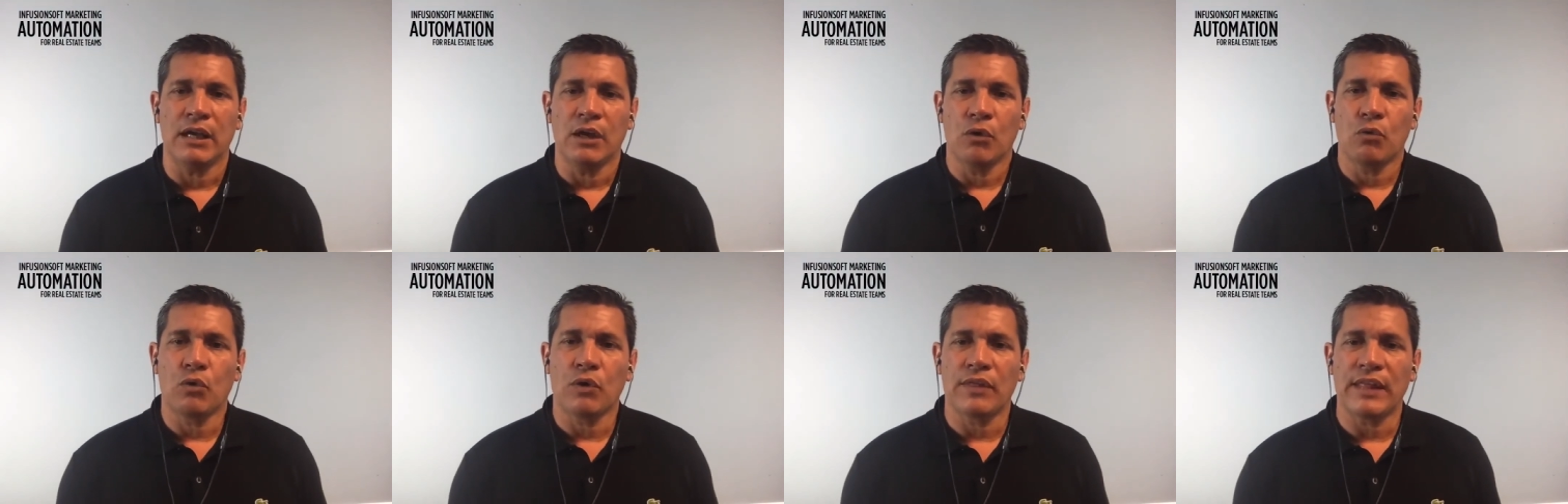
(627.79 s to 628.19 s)

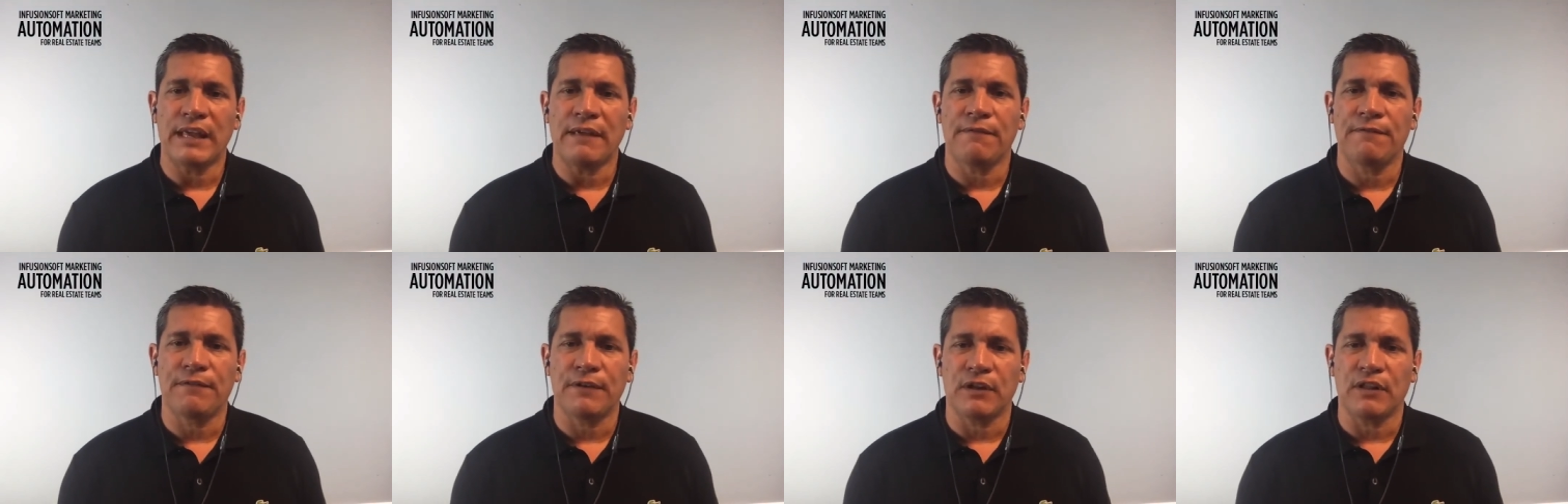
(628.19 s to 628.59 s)
where they
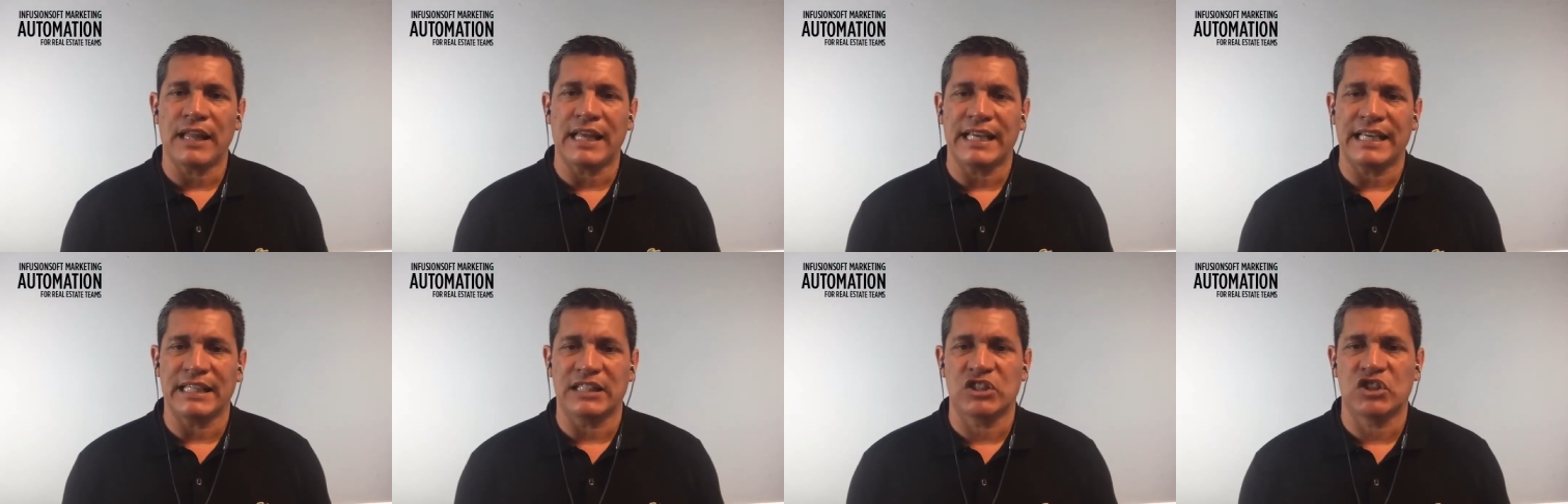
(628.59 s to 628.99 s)
feel
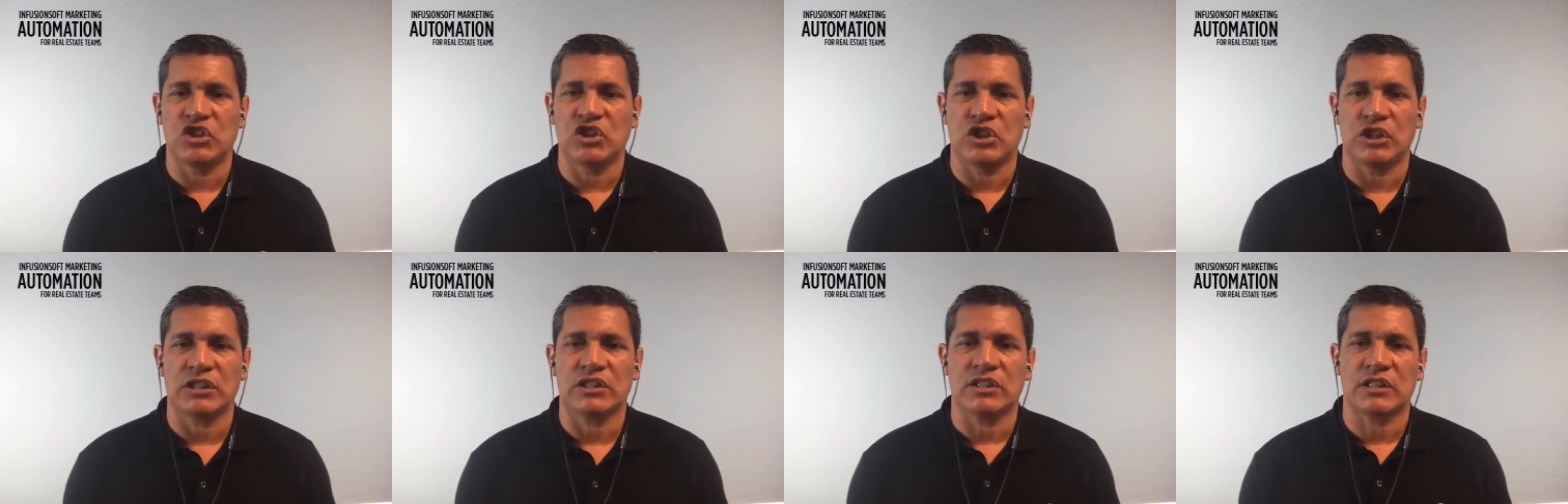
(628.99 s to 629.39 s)
like it's
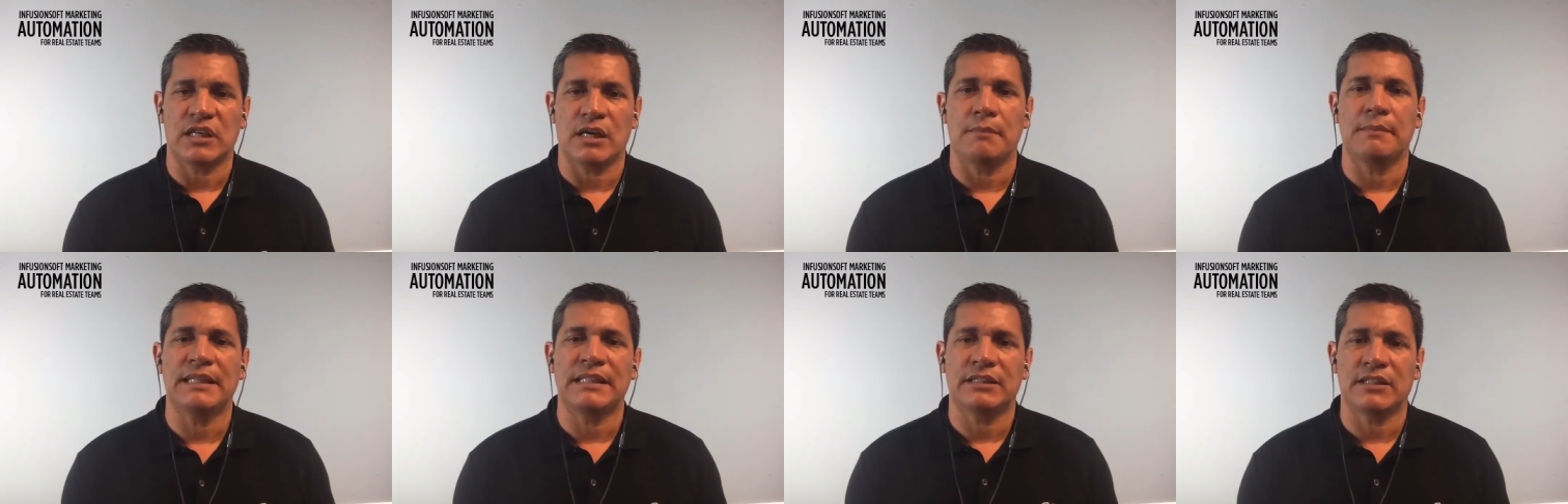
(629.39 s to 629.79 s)
just
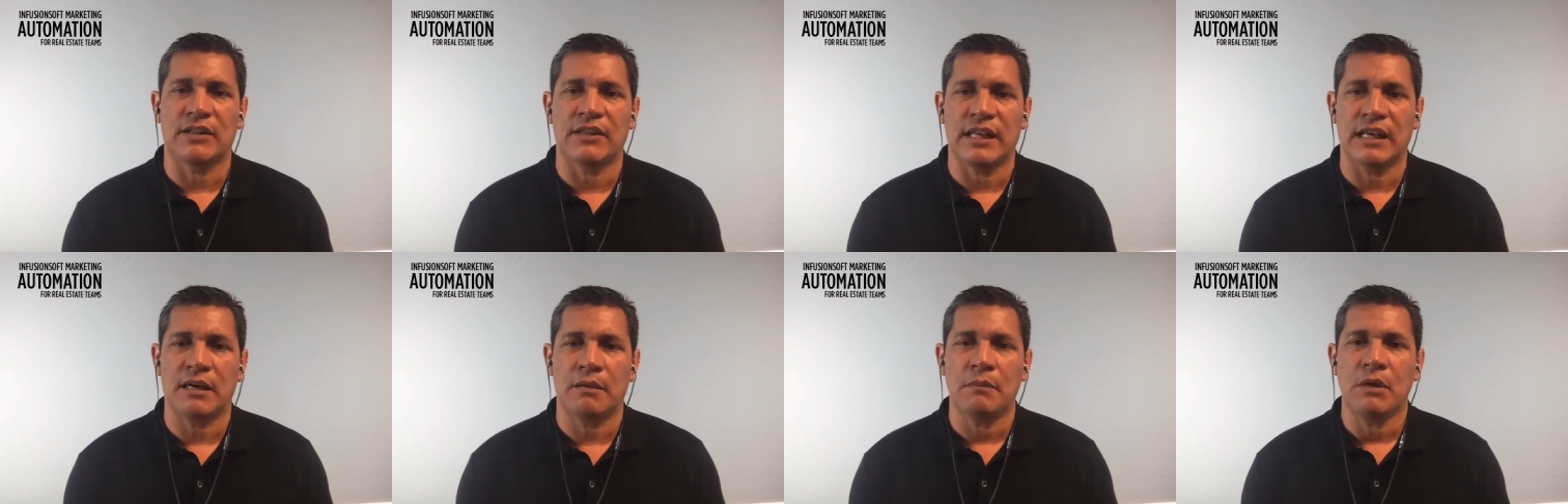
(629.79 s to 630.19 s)
coming to
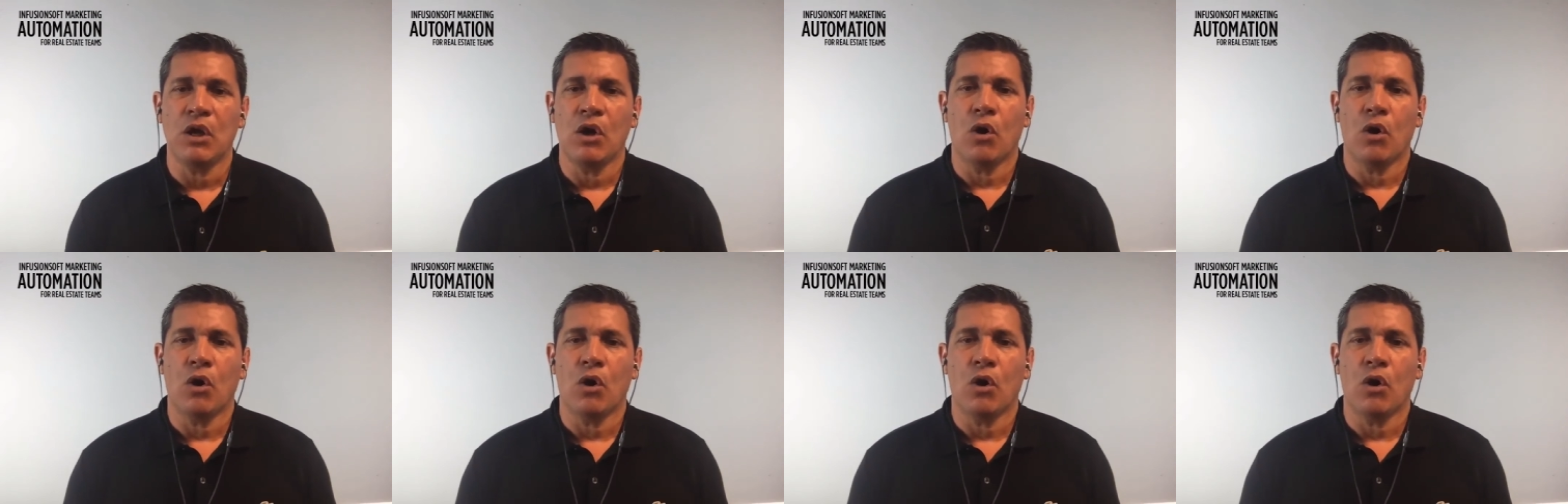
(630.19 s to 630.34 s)
them,